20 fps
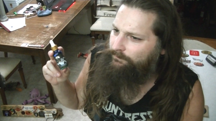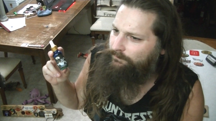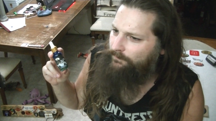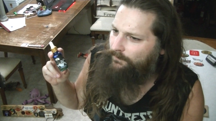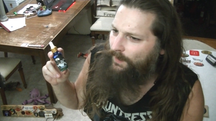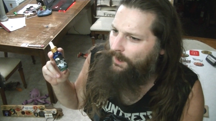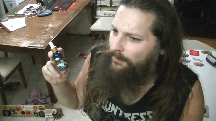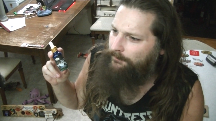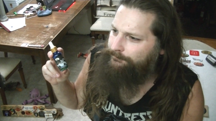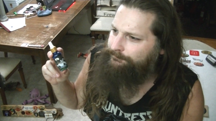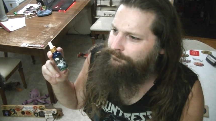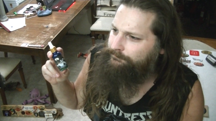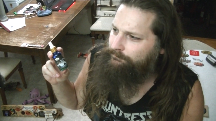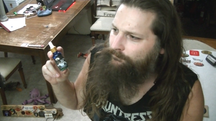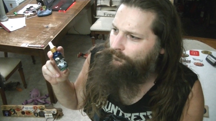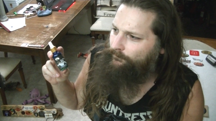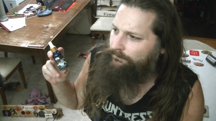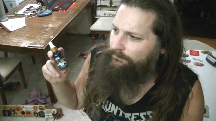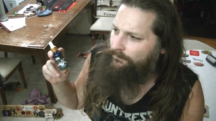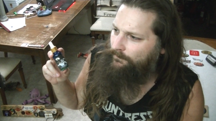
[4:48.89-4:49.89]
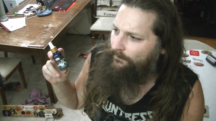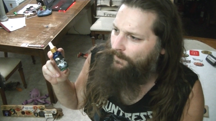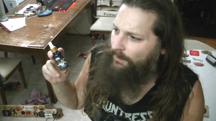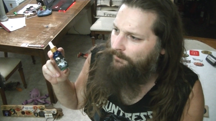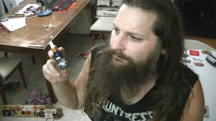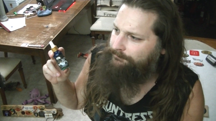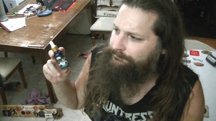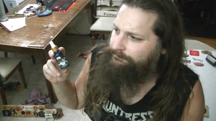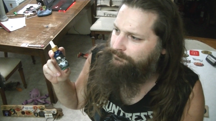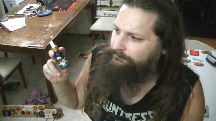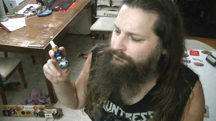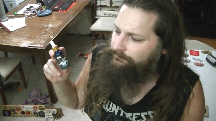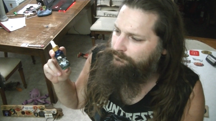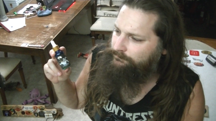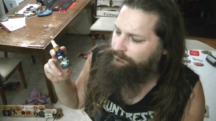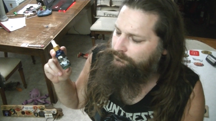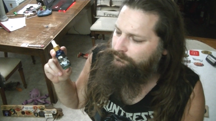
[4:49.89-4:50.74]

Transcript: (no one is talking)